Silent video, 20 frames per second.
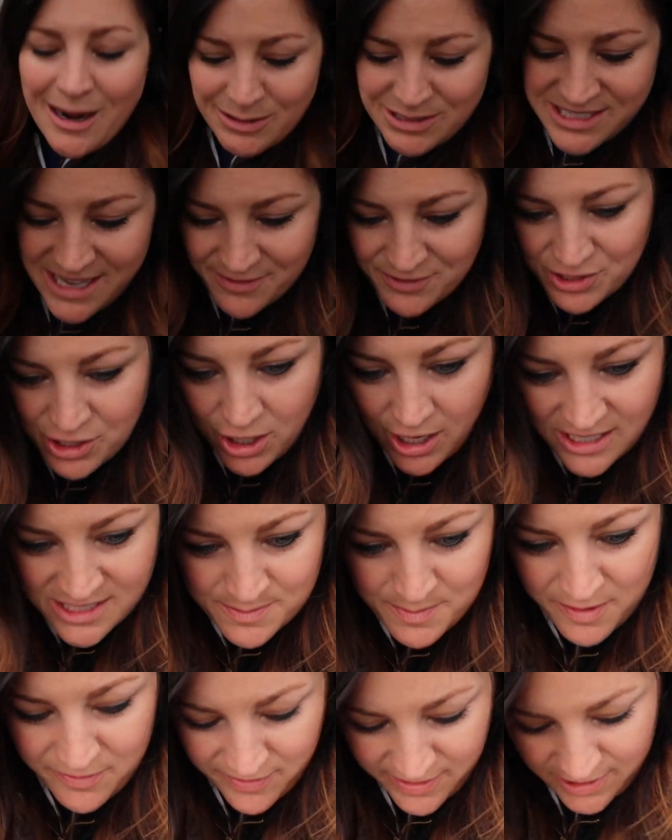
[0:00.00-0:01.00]
I always have to
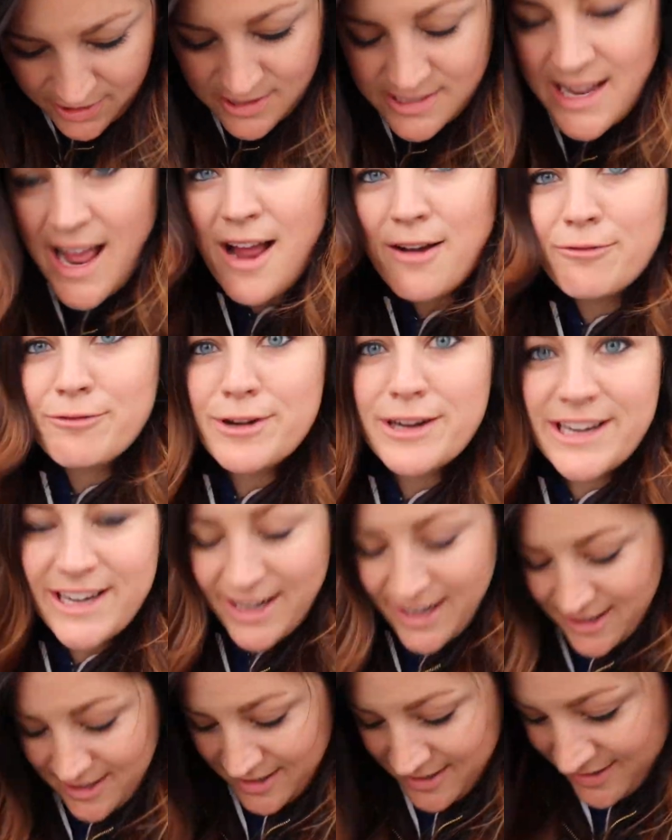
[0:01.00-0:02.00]
cross my fingers every
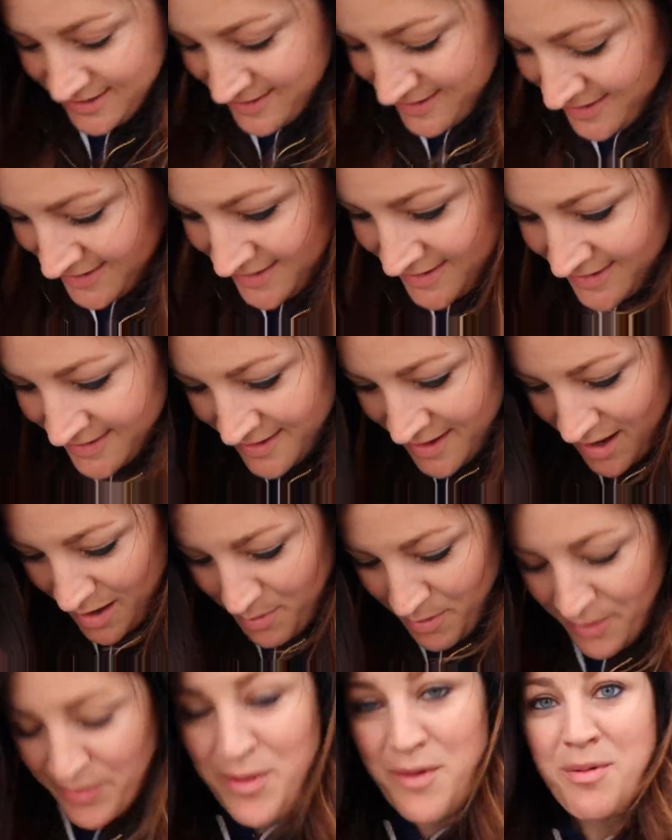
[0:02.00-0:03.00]
year
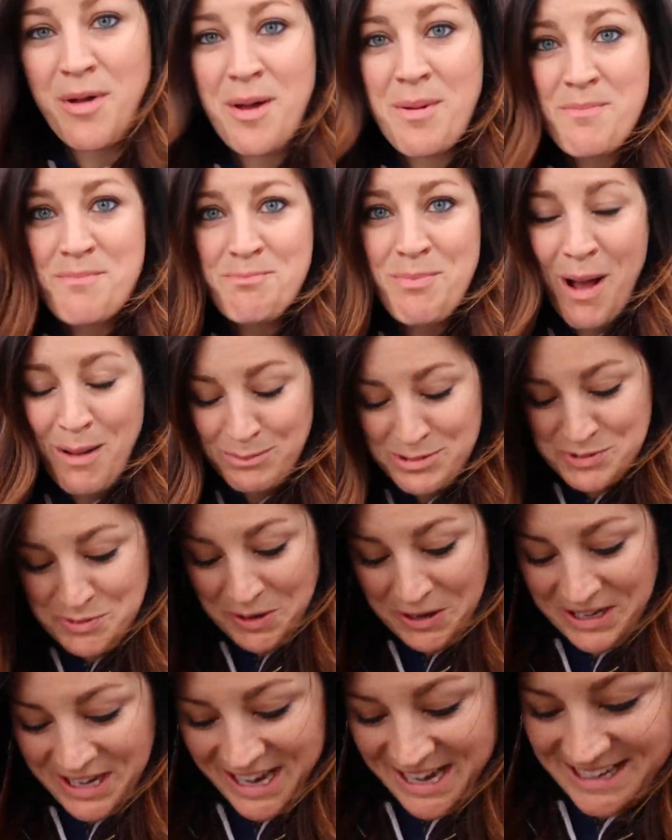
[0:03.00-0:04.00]
about the pumps
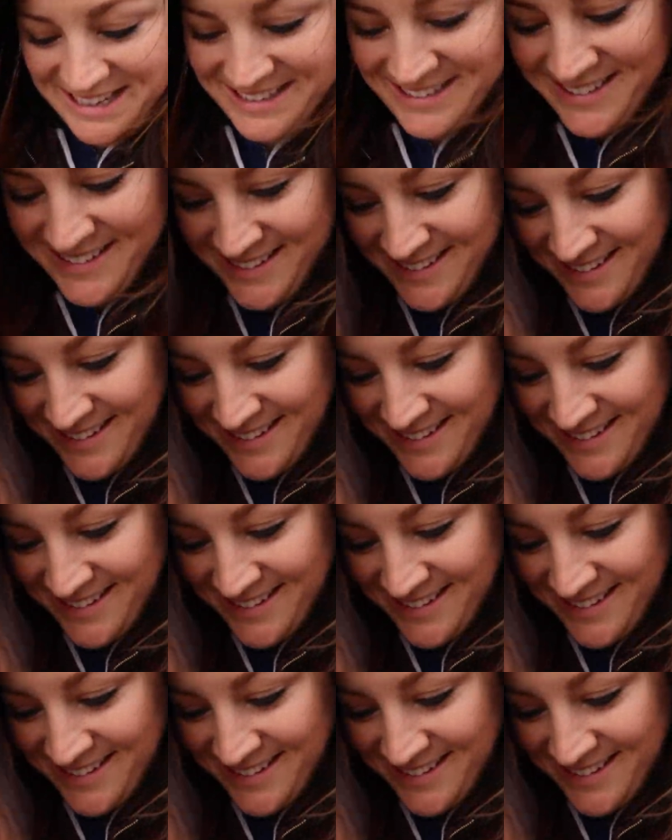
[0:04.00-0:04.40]
working.